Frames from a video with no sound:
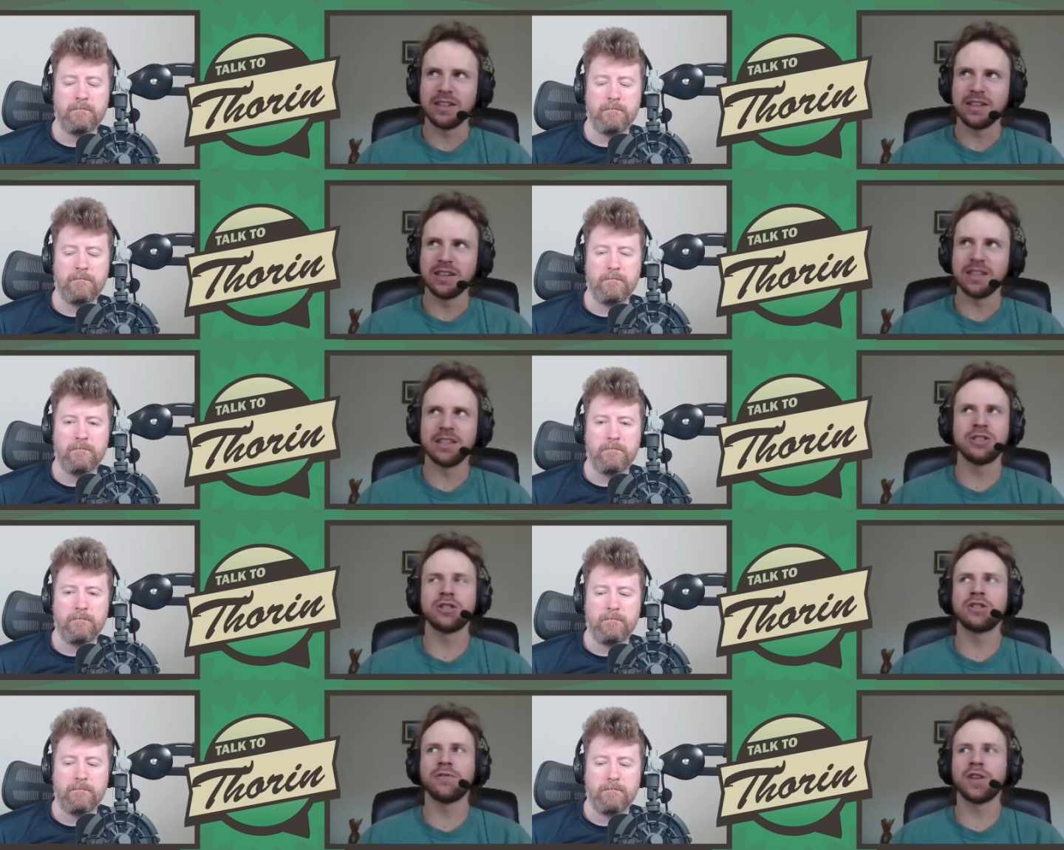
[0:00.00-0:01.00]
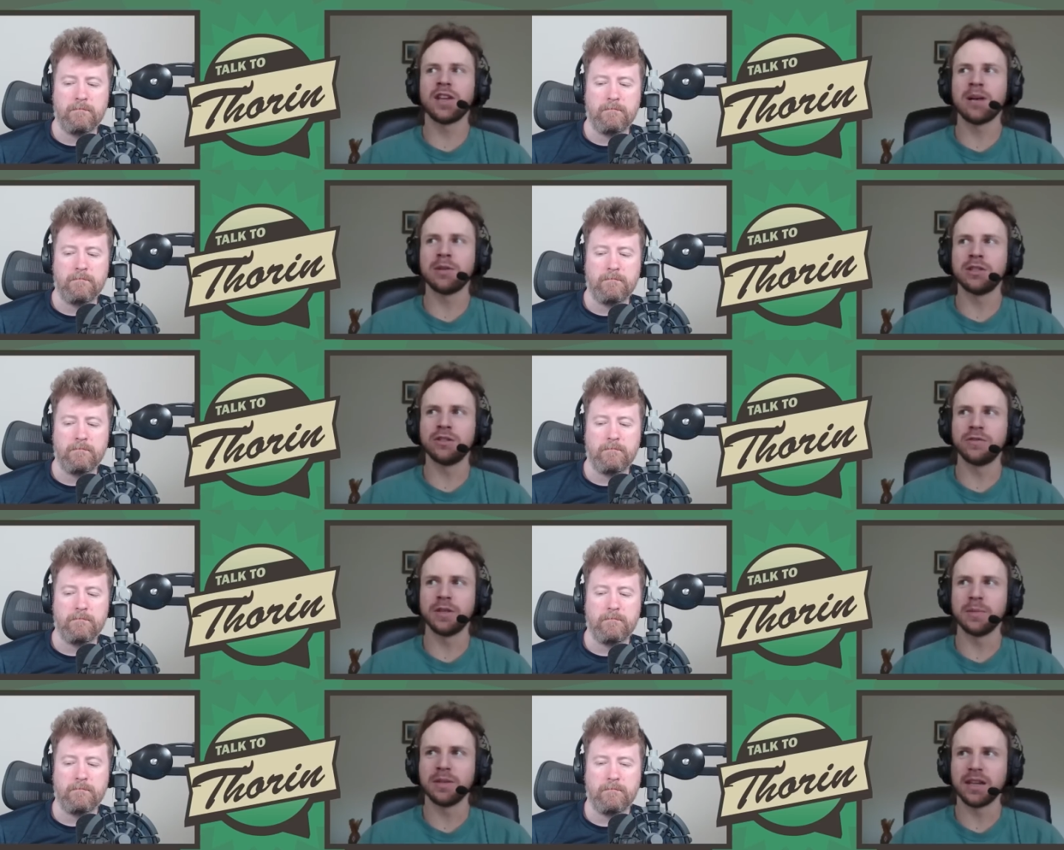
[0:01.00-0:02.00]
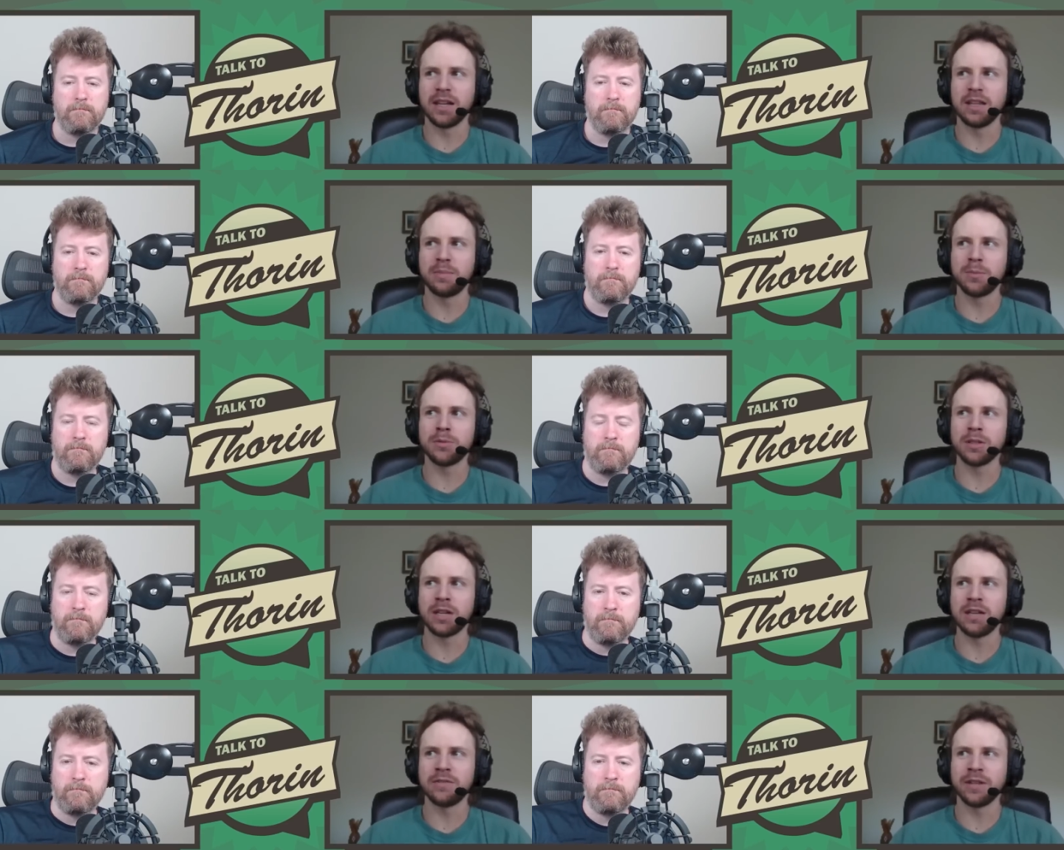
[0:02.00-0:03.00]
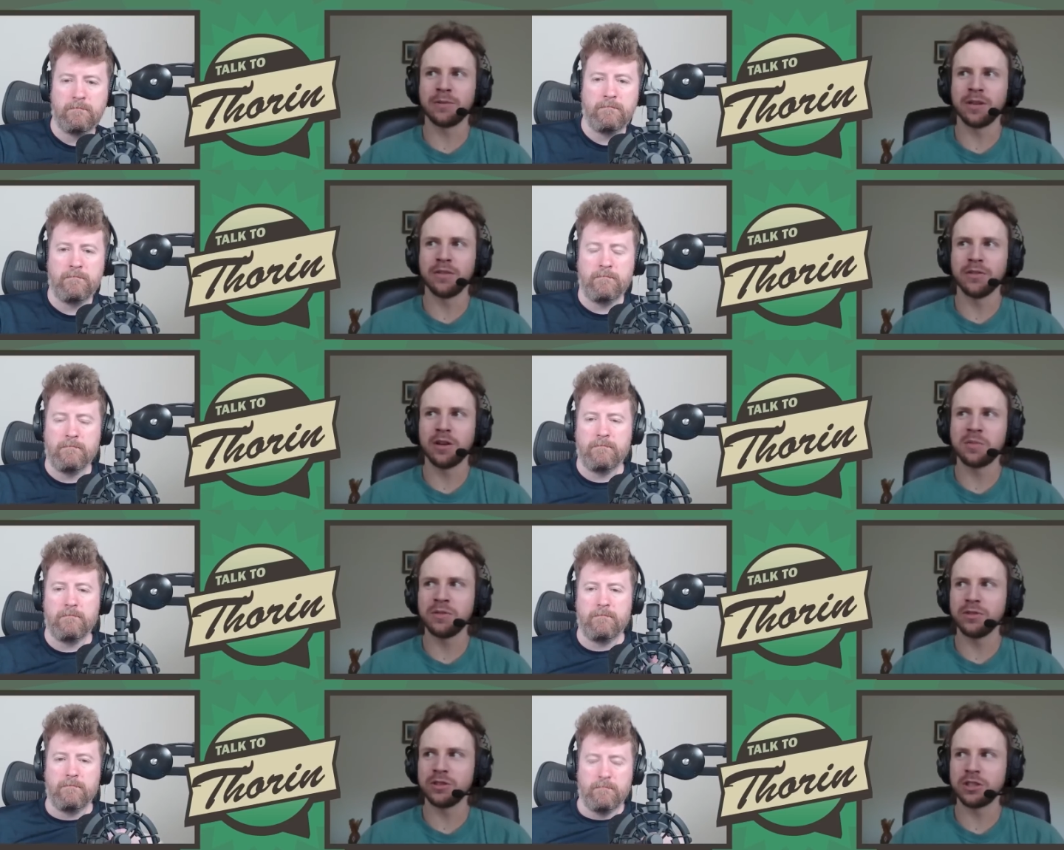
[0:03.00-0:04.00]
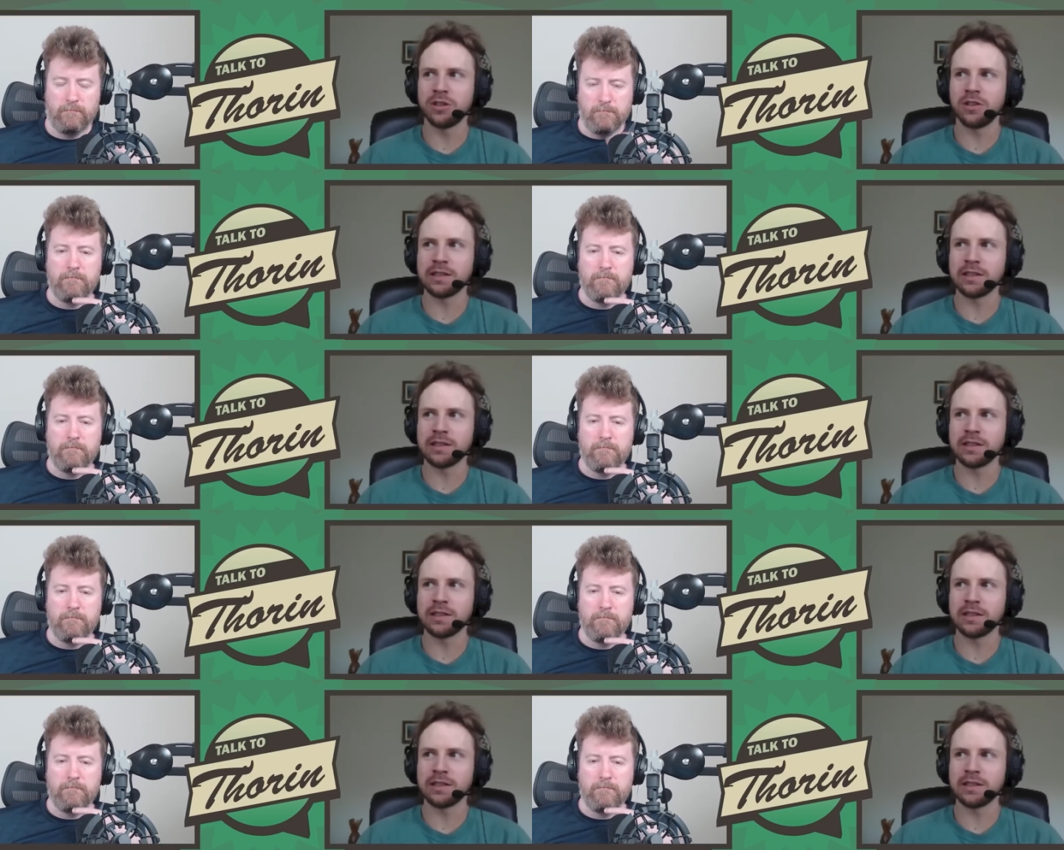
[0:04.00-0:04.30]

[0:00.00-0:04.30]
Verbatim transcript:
Speaker 1: It's just so funny how much it's flipped. Like, I think people were kind of like whatever on me for such a long